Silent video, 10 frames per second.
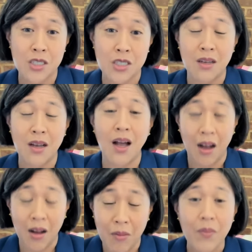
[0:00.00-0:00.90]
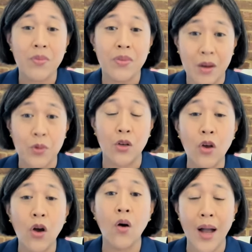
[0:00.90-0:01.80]
um, that we know
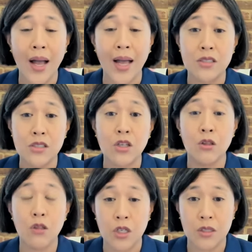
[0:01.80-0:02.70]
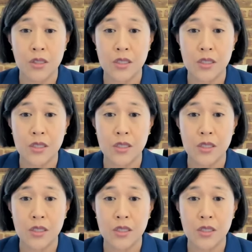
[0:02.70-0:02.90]
as colonialism.